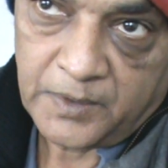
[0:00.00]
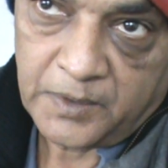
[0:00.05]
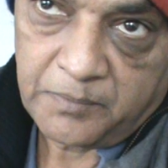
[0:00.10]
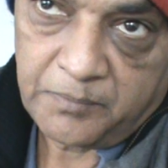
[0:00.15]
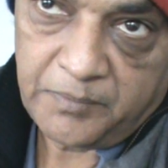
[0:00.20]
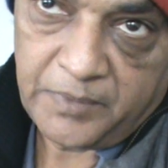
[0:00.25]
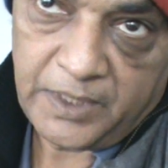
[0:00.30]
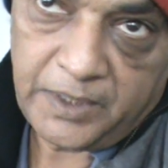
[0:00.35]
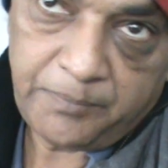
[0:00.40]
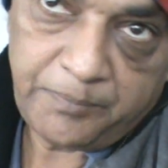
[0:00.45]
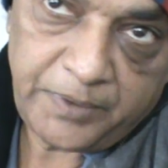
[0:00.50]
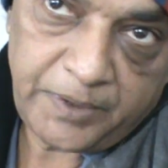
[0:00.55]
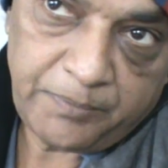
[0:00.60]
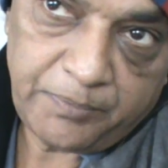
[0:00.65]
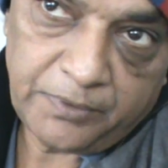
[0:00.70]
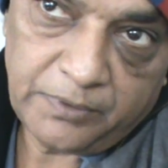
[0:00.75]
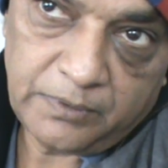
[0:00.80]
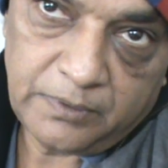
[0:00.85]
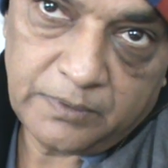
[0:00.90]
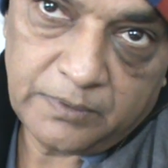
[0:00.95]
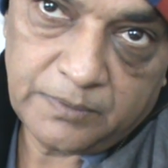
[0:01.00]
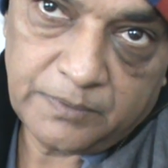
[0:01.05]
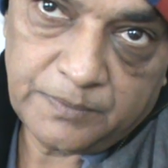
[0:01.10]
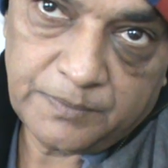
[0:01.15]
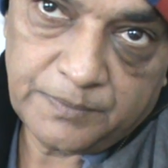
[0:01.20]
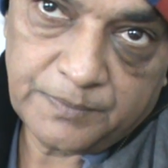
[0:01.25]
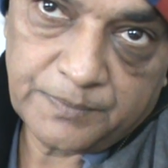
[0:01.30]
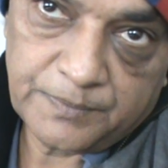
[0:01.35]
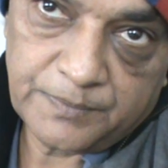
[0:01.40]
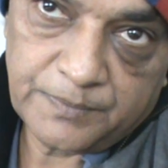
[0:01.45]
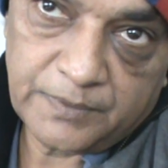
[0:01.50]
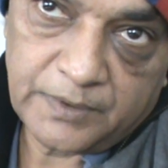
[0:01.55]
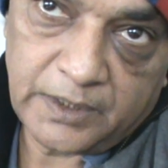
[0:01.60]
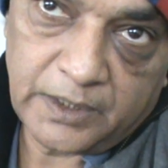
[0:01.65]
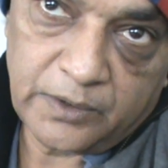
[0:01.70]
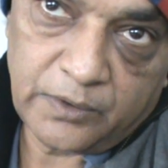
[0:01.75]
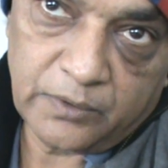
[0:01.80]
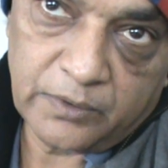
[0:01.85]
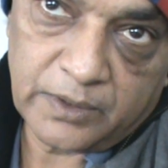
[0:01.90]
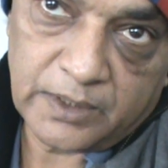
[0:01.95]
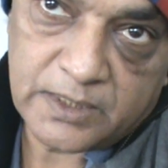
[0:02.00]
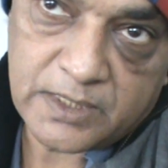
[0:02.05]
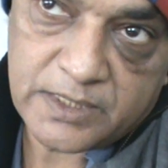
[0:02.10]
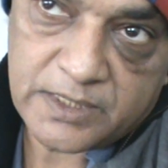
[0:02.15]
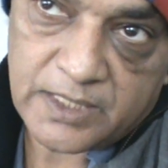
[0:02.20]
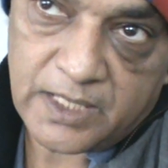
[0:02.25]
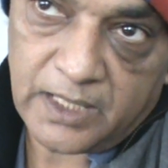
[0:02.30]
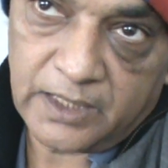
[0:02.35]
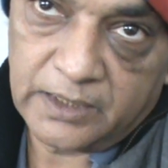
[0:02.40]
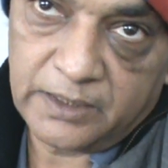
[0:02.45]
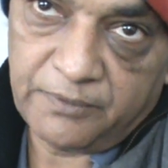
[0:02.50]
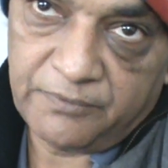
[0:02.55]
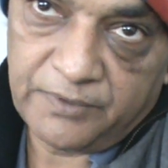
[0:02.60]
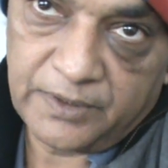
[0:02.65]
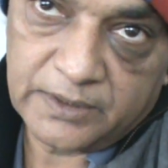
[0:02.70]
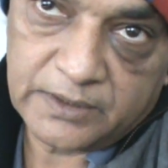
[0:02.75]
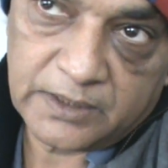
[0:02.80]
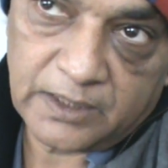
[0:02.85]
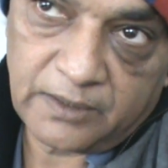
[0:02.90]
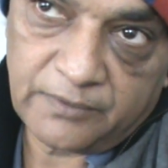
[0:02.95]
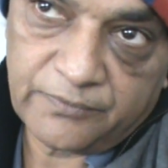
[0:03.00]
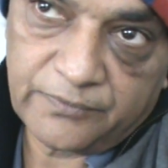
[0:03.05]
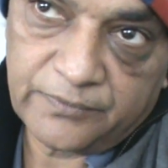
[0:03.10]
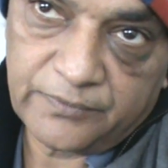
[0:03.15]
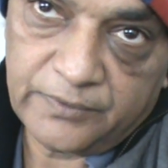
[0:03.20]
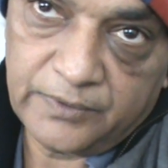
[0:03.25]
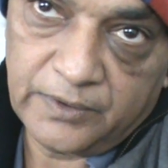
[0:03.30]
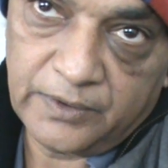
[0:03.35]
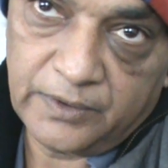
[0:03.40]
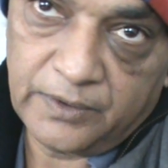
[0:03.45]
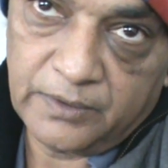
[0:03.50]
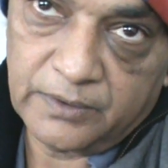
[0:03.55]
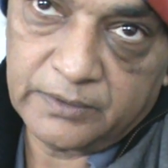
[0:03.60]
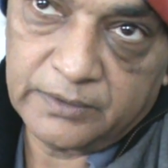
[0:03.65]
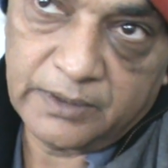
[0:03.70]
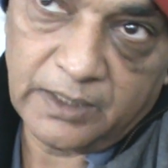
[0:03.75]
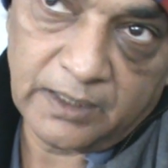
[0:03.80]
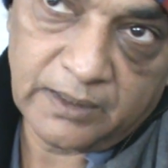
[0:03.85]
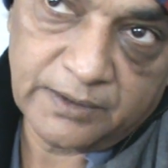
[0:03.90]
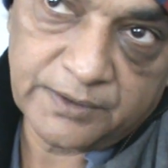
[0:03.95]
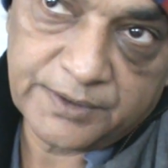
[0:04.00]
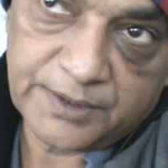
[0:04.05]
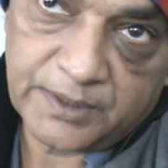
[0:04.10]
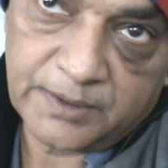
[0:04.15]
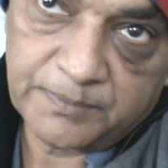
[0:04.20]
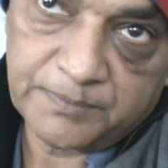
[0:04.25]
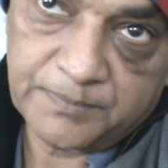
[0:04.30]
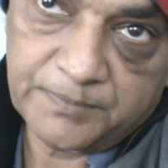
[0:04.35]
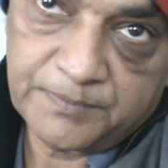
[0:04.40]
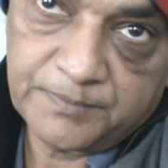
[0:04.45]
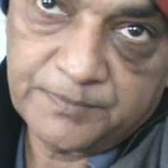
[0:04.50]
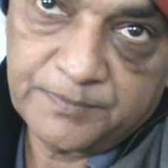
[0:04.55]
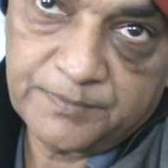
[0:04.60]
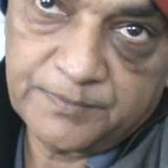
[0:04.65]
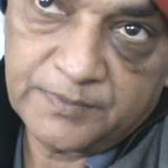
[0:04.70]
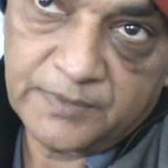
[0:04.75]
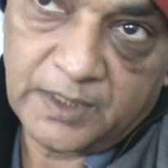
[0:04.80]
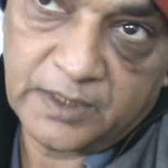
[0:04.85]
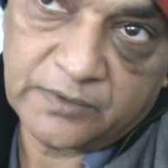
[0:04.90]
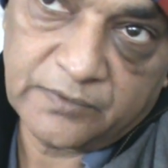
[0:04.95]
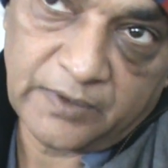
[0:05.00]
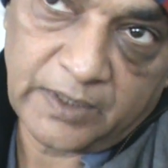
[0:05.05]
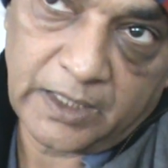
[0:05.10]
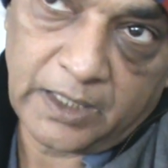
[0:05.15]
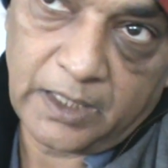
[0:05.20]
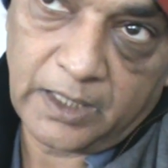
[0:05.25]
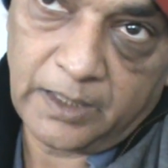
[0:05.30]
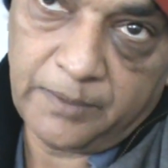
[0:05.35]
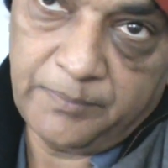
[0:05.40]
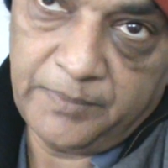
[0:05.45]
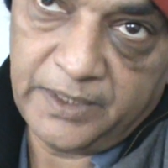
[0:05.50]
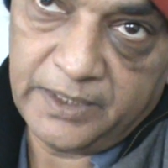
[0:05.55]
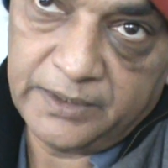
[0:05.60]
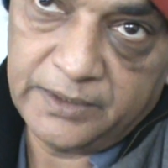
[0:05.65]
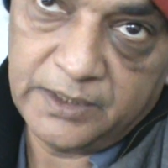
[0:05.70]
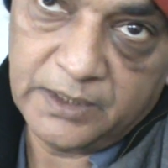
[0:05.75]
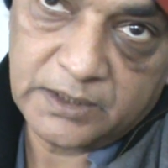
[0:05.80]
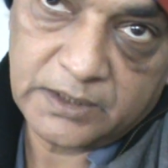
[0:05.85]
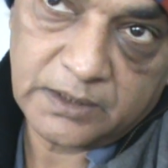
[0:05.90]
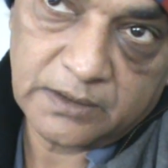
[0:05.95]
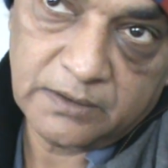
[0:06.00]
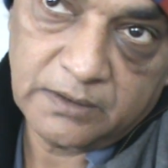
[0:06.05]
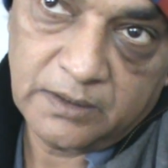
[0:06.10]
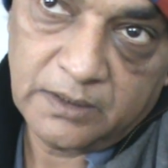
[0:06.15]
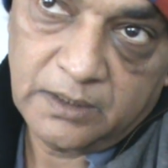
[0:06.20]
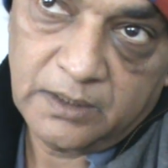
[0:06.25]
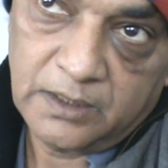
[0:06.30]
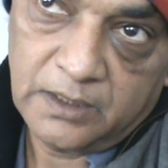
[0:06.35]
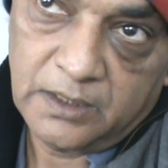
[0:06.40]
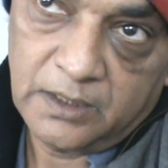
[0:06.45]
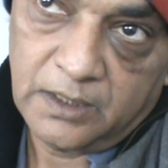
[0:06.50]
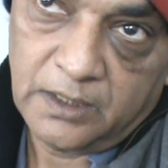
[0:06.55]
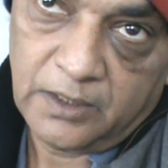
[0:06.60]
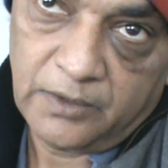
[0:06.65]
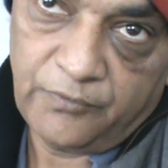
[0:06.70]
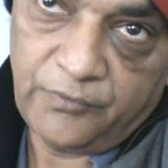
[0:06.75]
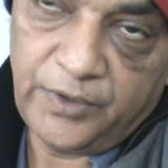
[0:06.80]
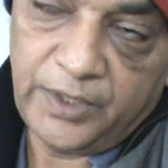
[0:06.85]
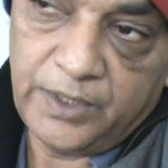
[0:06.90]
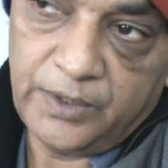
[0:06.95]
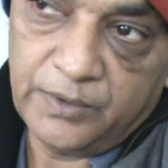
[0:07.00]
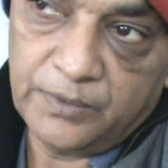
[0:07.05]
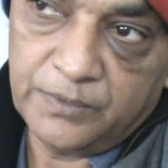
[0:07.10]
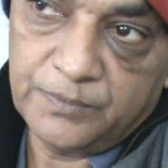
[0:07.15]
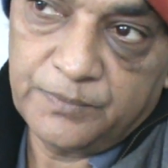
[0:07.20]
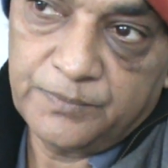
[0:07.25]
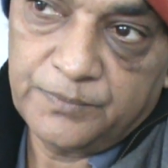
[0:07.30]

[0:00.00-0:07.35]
Many people, they don't understand the words of, you know, Donald Trump. That's why I made this video.